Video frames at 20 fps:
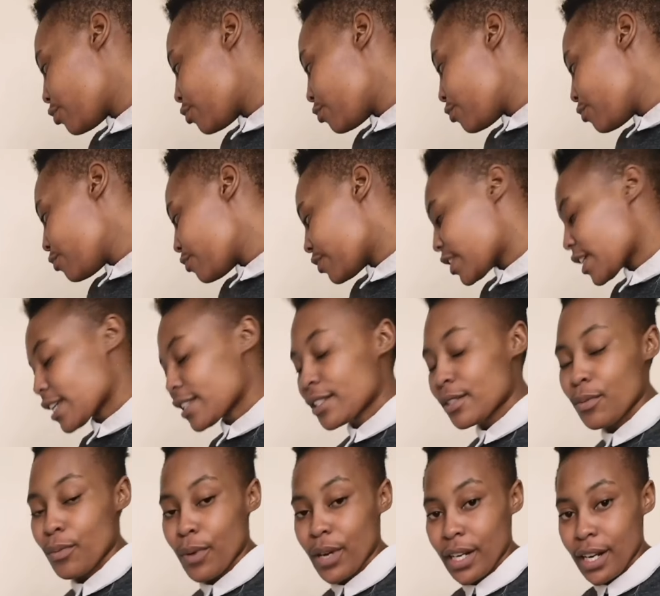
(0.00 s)
2,
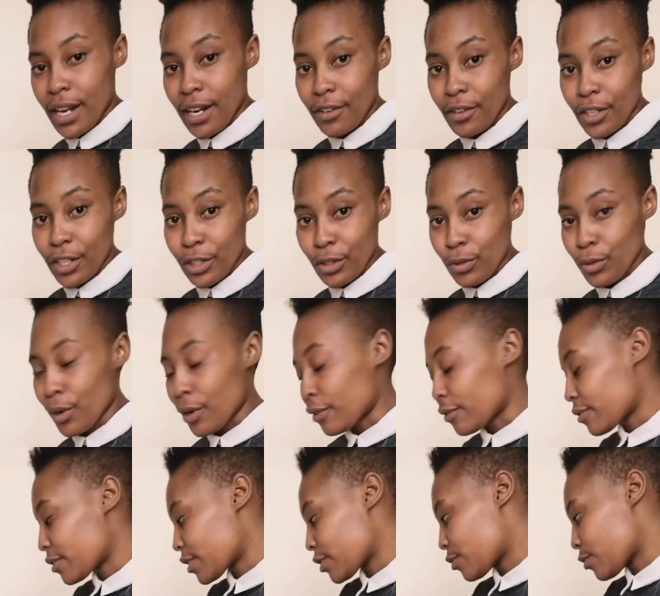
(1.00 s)
that's
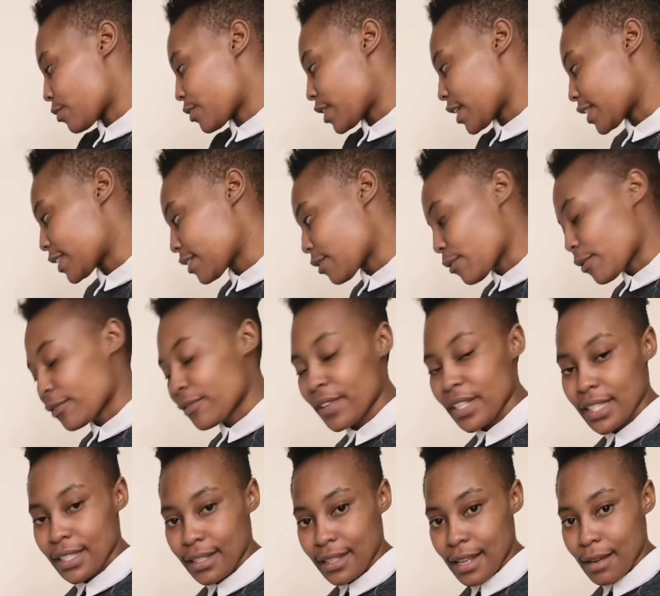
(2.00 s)
112. So that's our
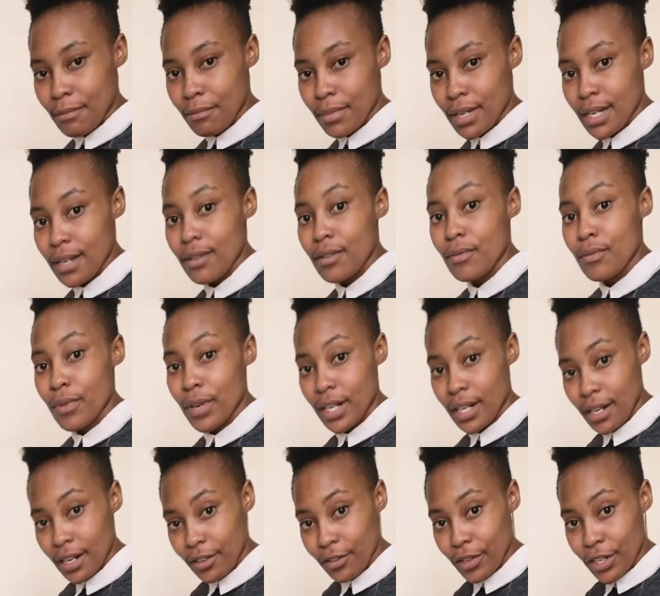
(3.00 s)
first number,
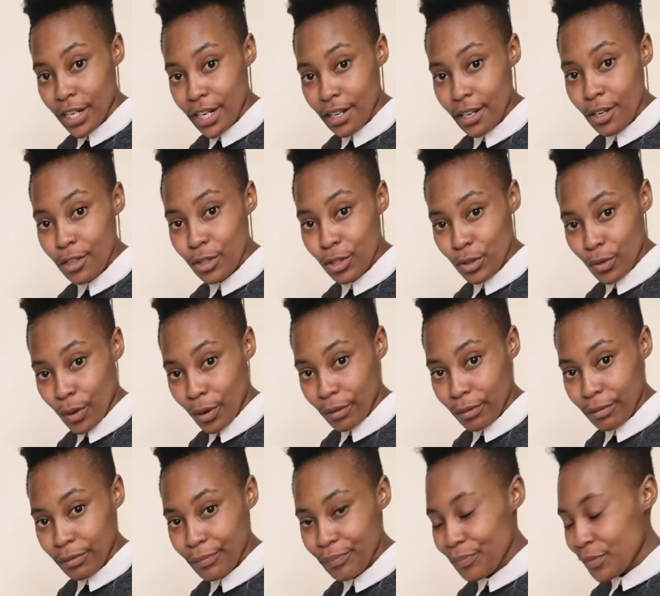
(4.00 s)

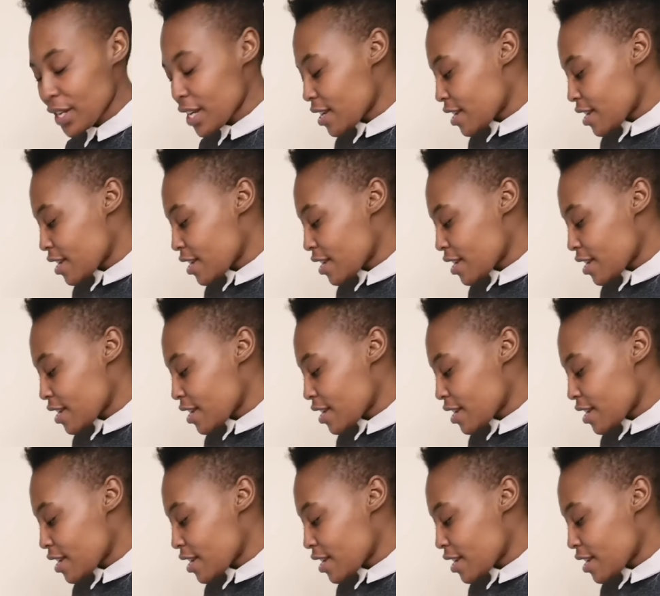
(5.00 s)
112.